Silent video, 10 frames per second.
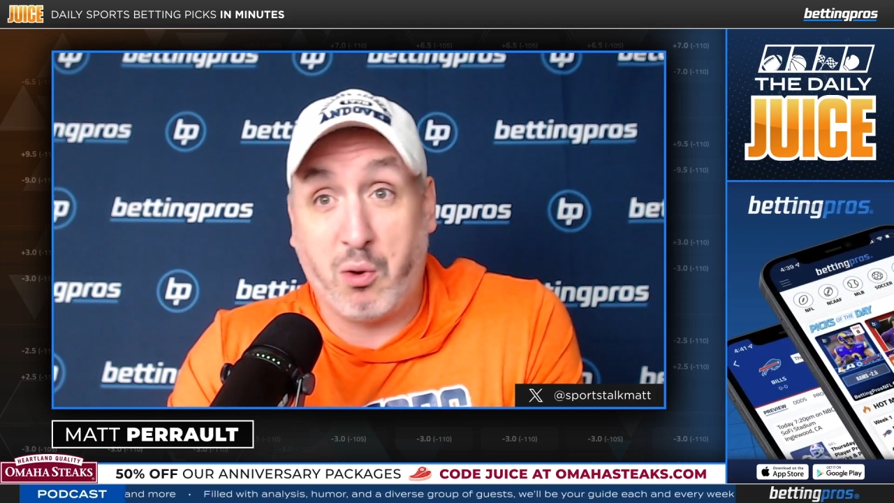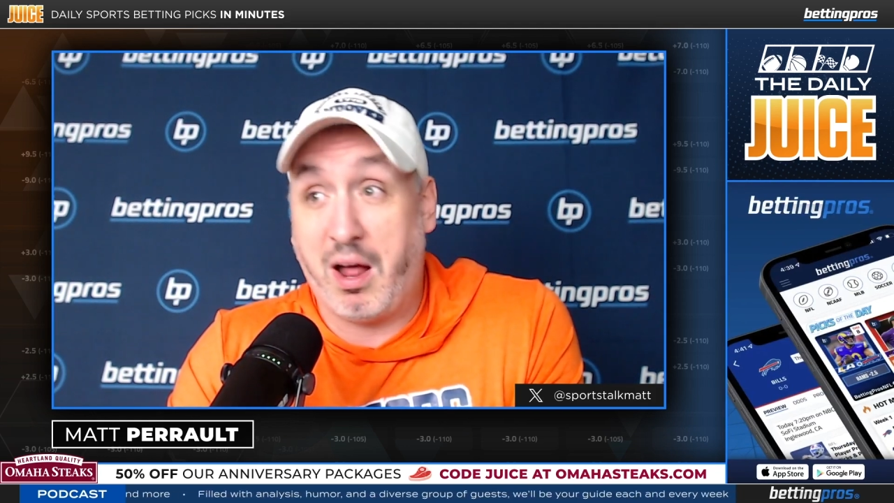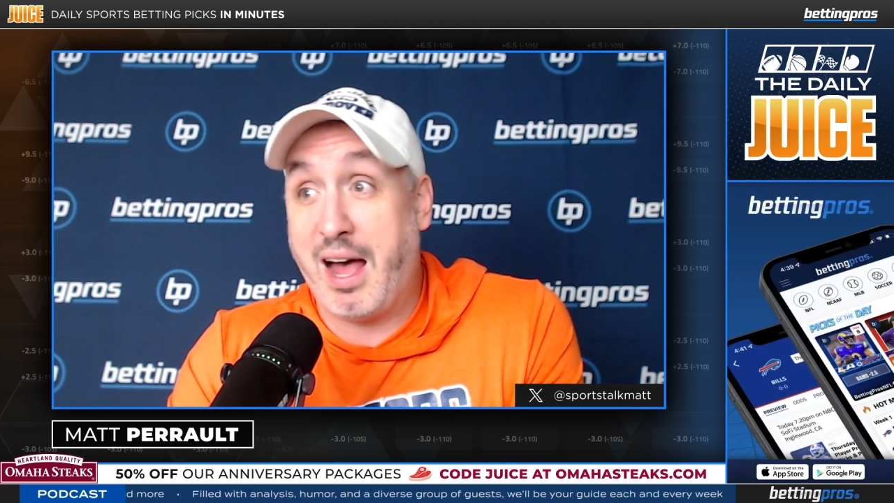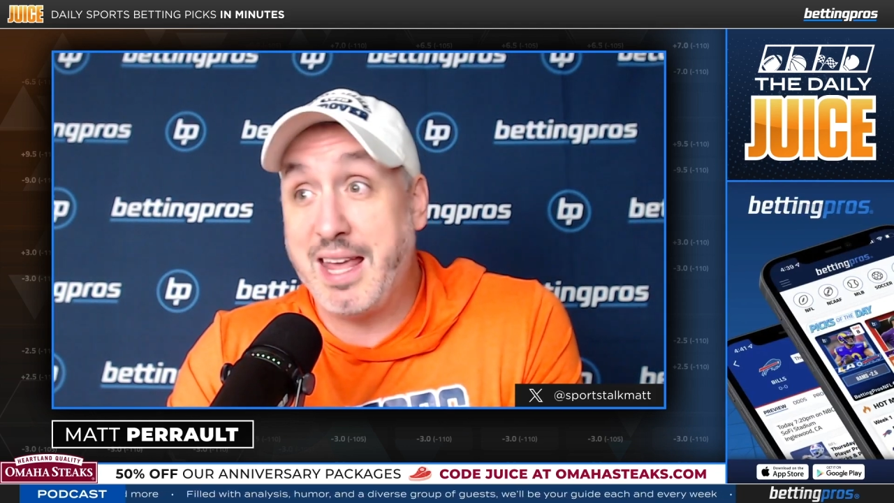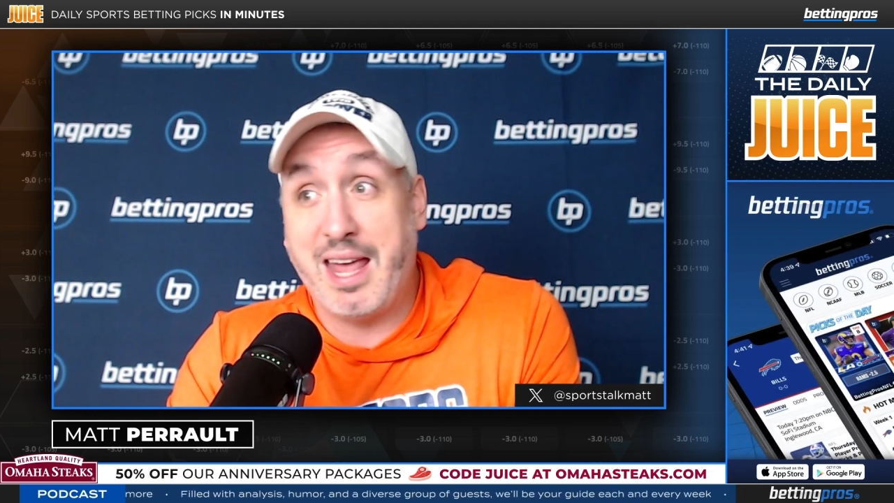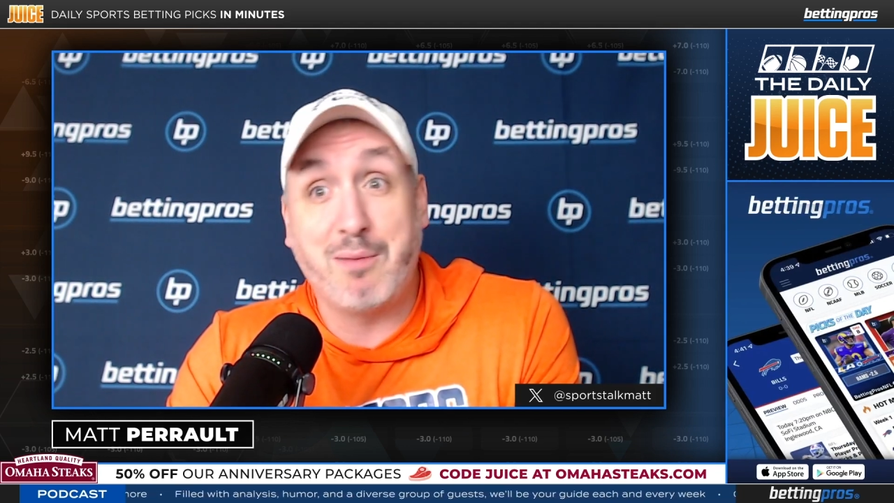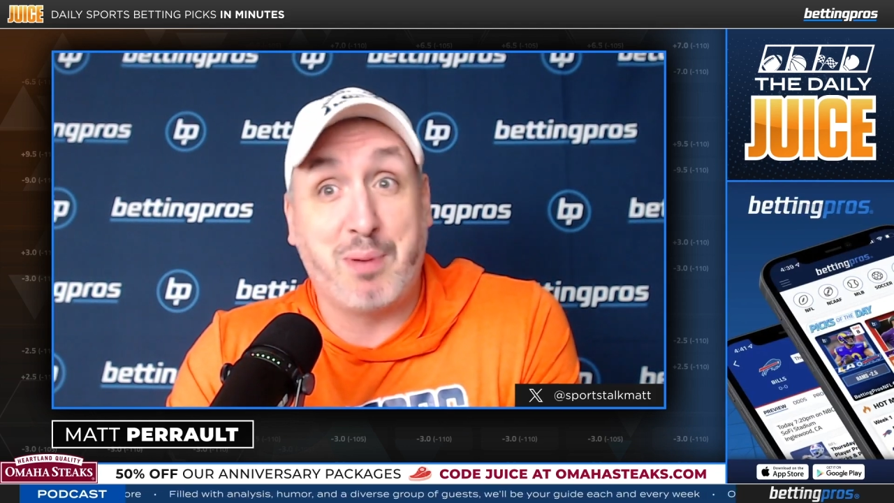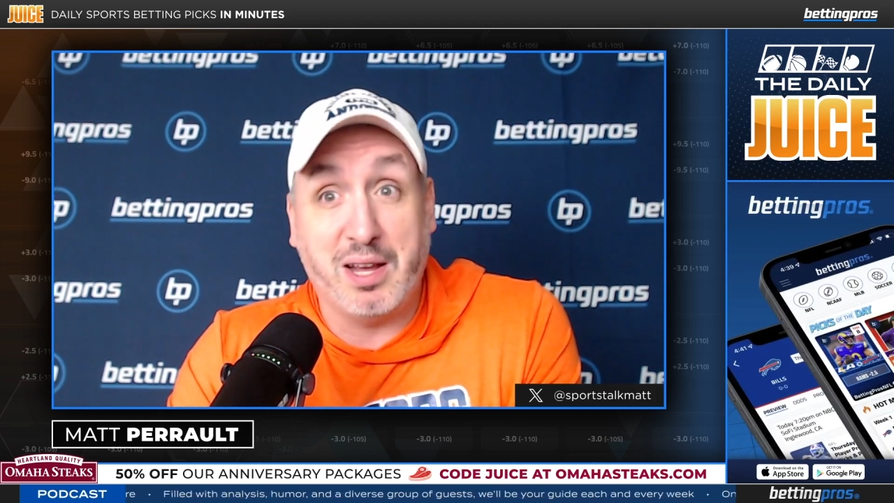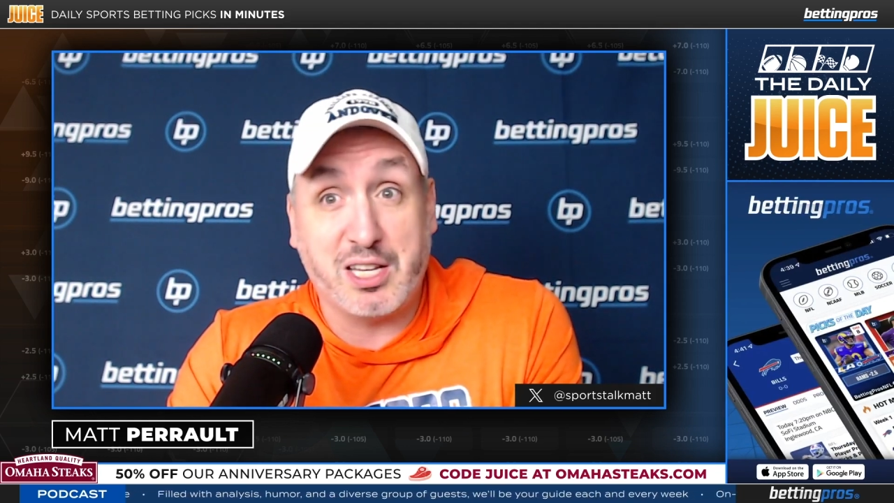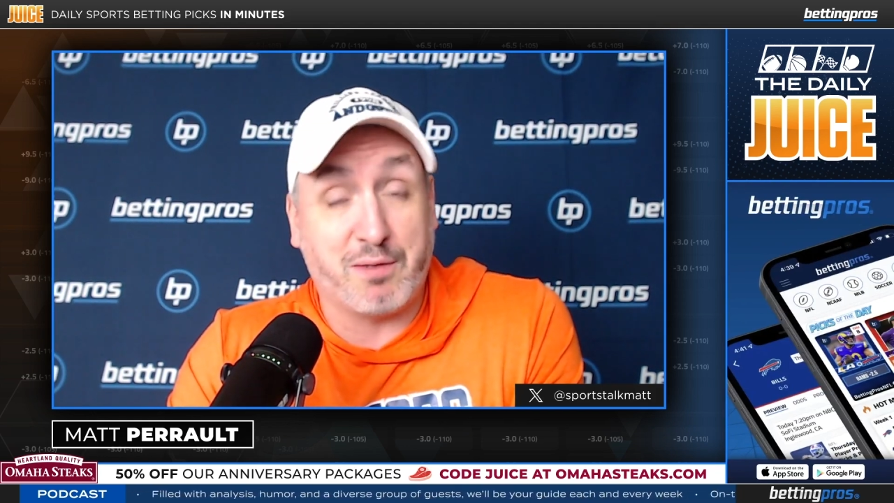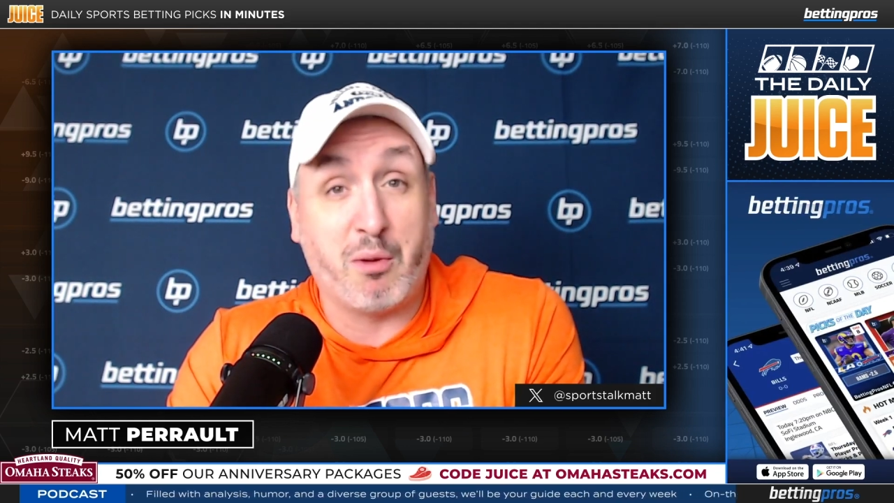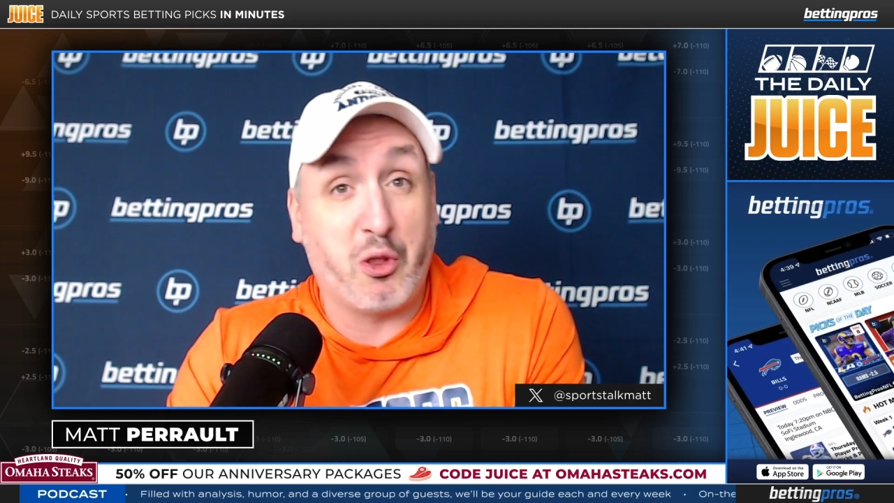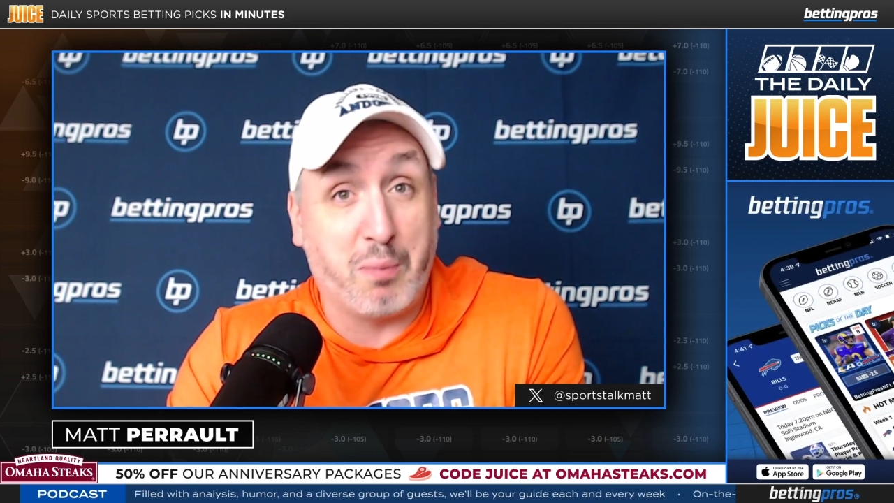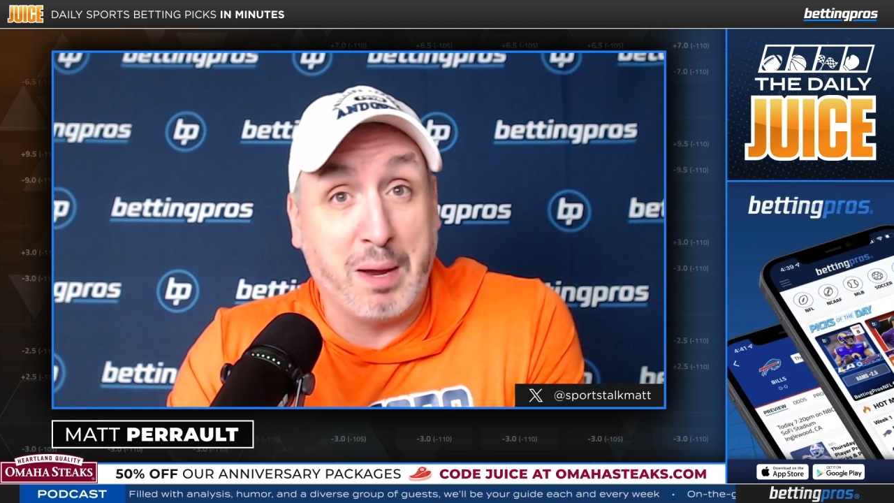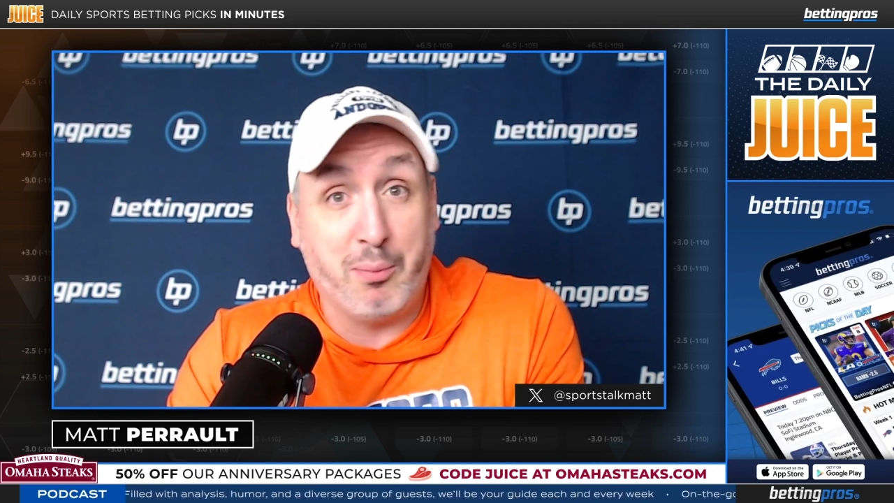When I get picks from
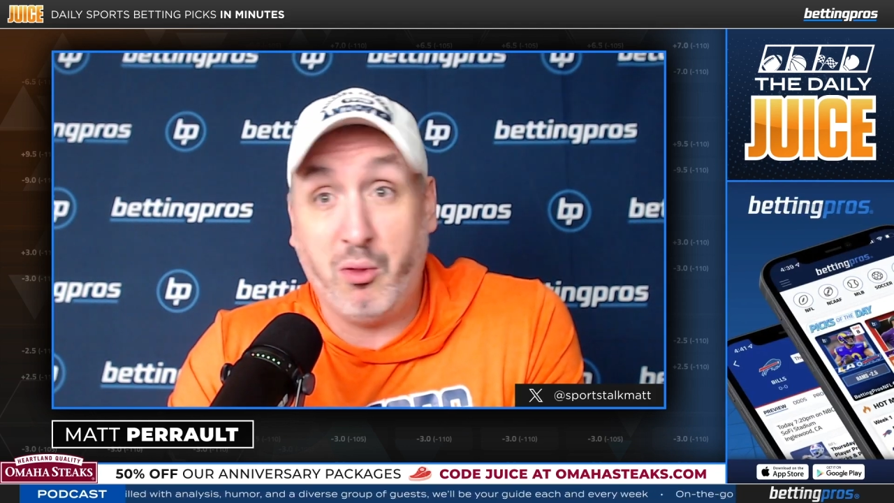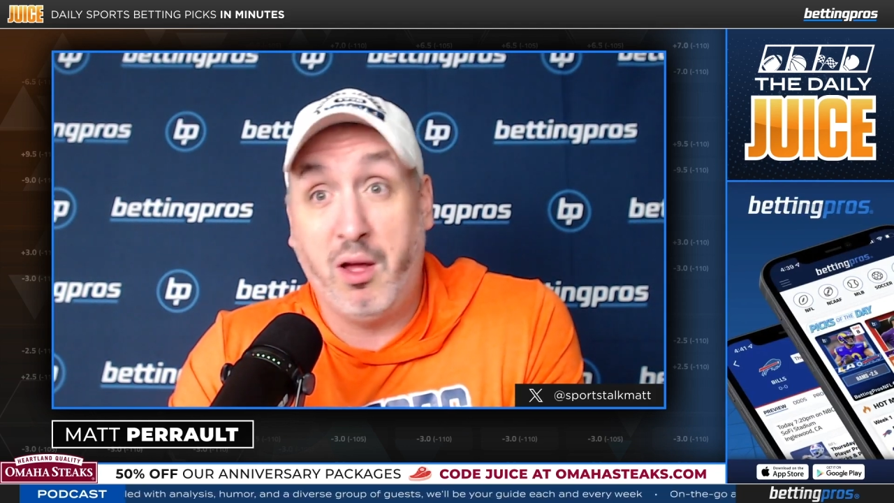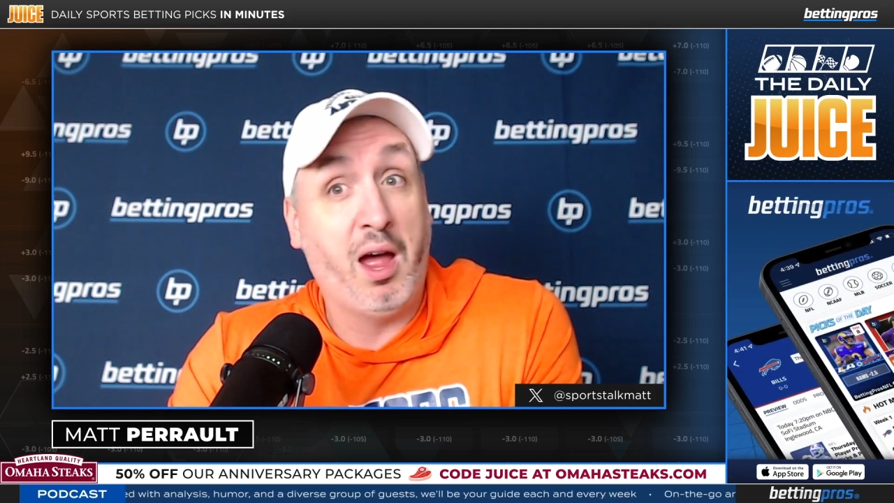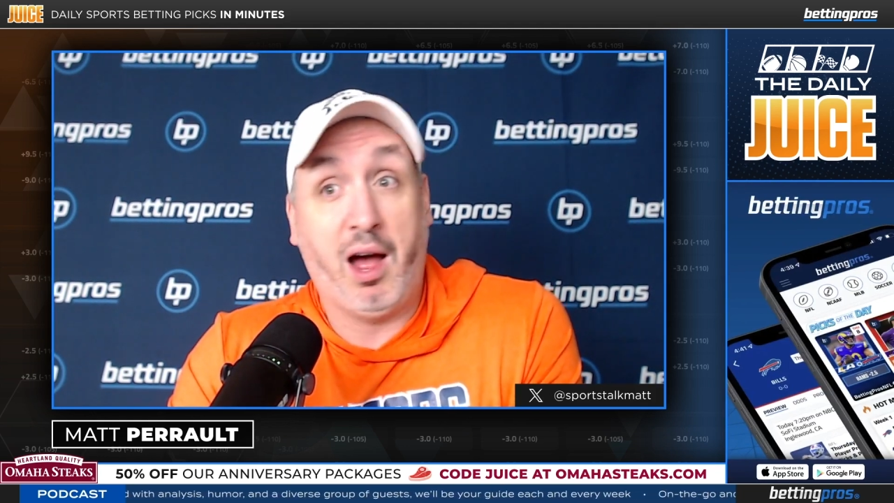other people,